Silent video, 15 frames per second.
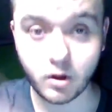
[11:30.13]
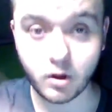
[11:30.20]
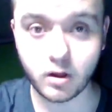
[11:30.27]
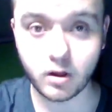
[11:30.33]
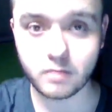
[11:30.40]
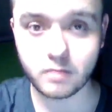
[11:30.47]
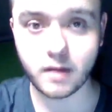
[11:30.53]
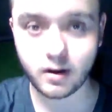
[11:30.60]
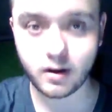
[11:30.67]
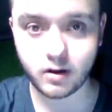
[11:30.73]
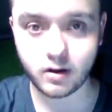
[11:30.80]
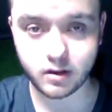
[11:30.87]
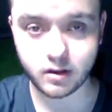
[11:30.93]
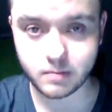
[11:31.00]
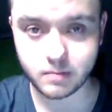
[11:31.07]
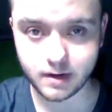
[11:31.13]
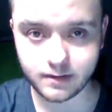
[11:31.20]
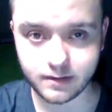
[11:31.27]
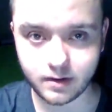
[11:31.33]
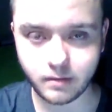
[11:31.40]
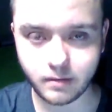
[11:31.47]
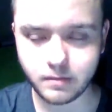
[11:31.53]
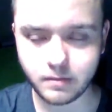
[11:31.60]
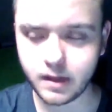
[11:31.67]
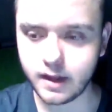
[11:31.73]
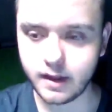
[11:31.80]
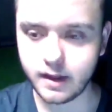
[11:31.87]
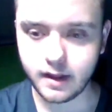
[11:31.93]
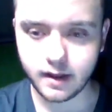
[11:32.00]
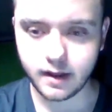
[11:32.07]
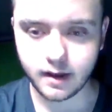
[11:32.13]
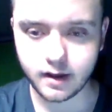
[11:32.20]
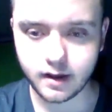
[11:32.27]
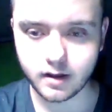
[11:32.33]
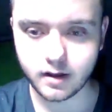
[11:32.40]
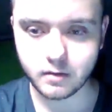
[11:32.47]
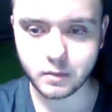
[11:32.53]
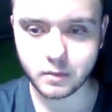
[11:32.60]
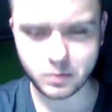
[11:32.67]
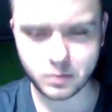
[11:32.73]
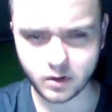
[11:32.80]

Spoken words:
all on myself, which